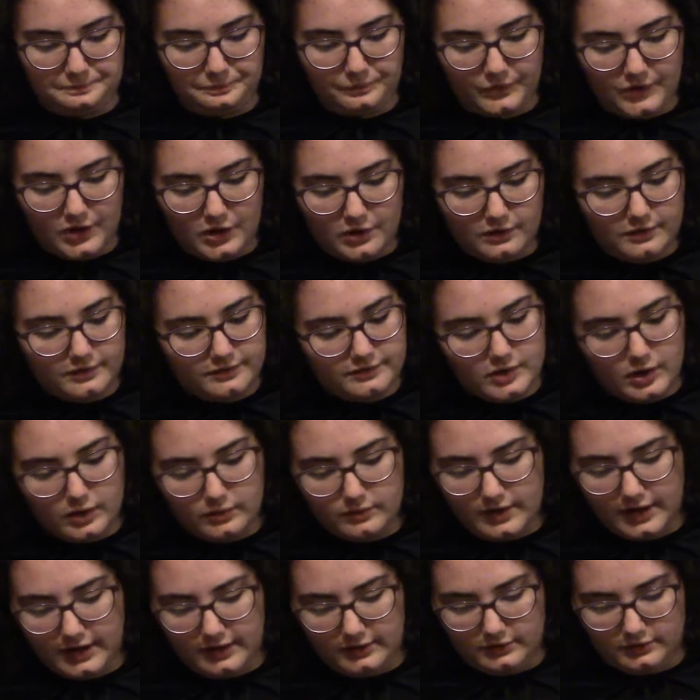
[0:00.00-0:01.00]
"You have known
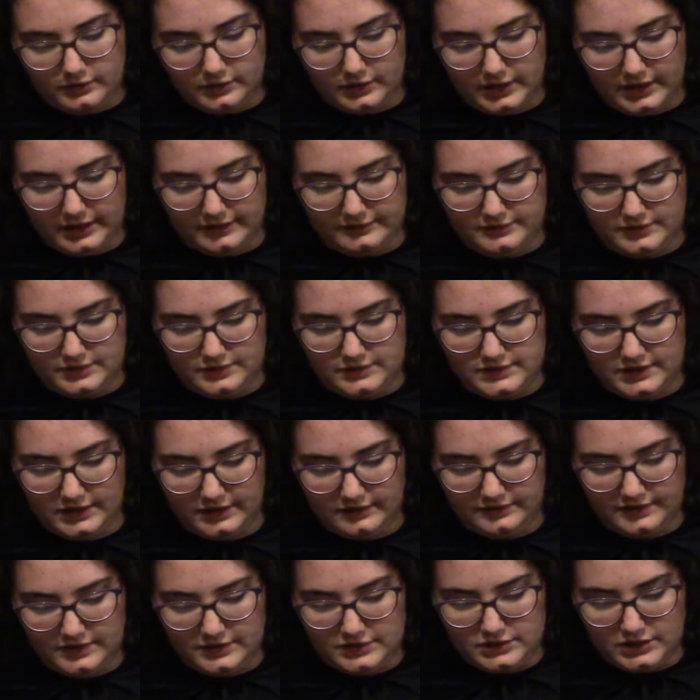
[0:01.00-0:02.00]
how to look after
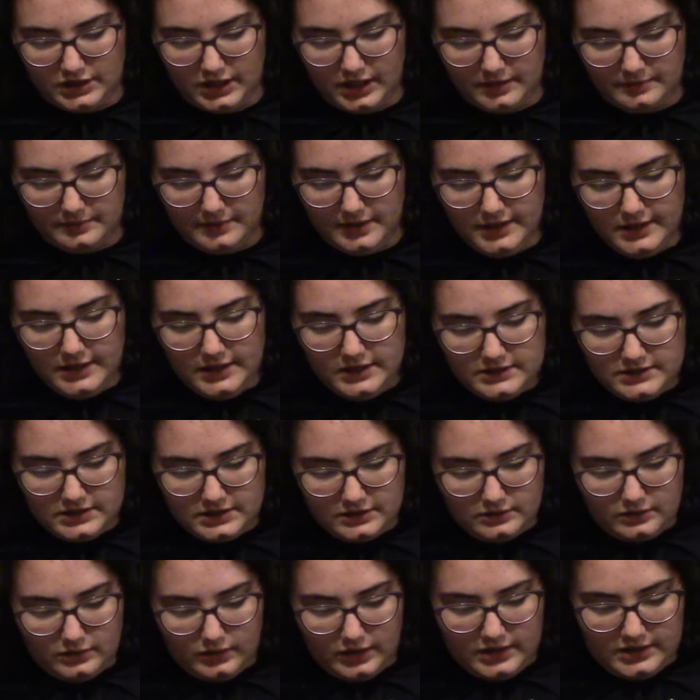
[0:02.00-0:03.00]
yourself each time," said
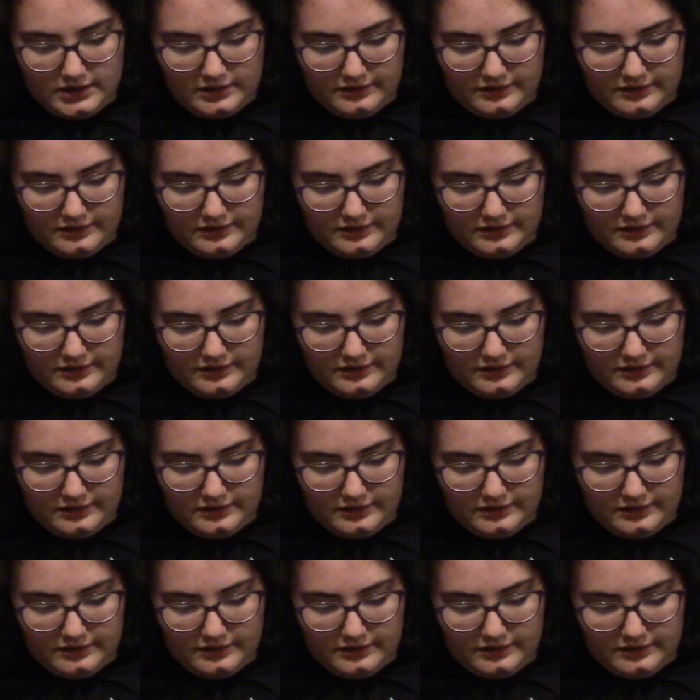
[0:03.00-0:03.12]
the grinder.